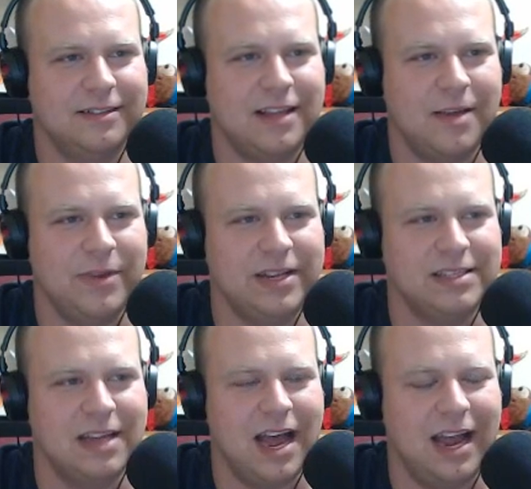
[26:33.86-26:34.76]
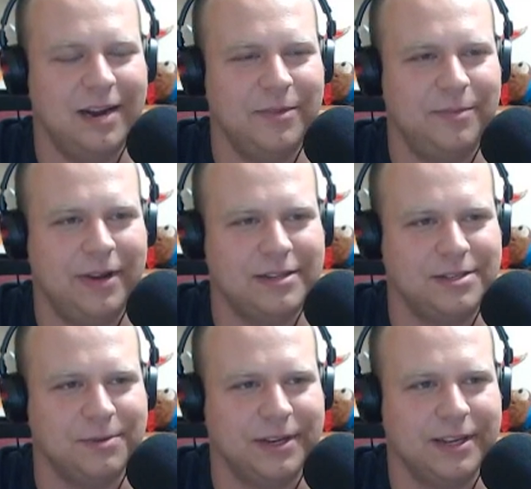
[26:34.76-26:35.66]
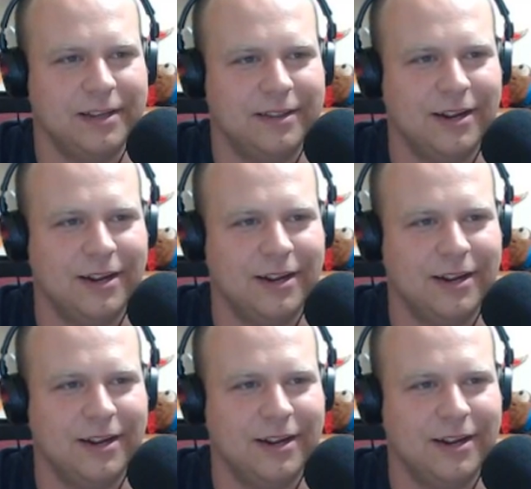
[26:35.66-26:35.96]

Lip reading: That means I am the best Wookiee.